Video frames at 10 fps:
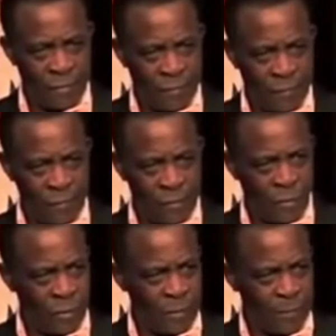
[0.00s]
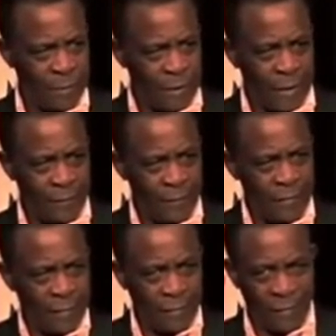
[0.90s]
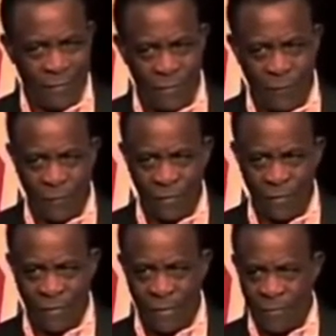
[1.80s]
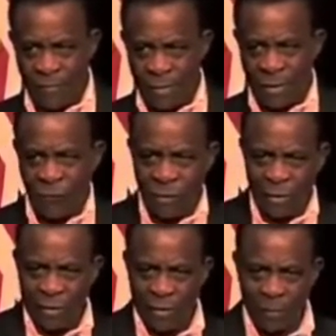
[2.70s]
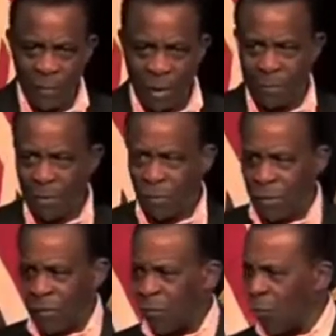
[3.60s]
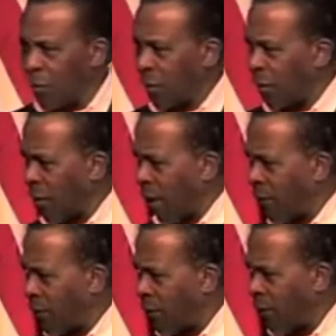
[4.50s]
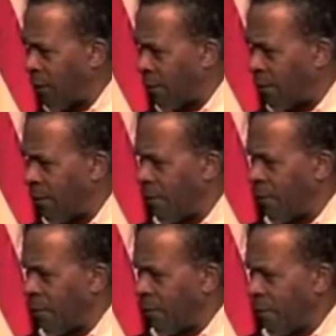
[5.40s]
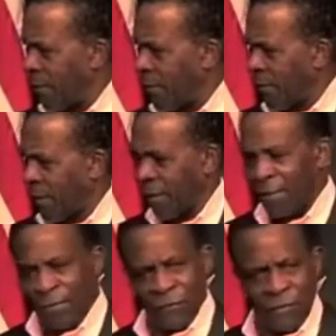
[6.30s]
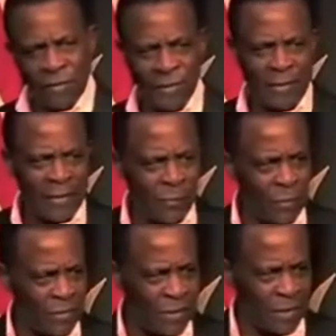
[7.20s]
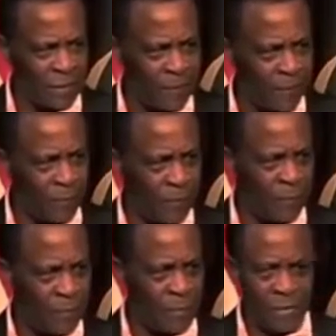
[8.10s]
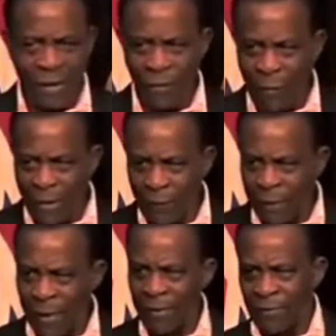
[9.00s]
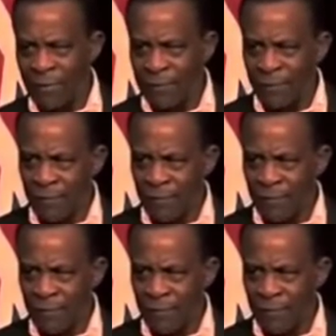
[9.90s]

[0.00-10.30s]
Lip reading: We talk about IT as a service, but every little department wants its own little IT, as if it's an ego thing. Instead of recognizing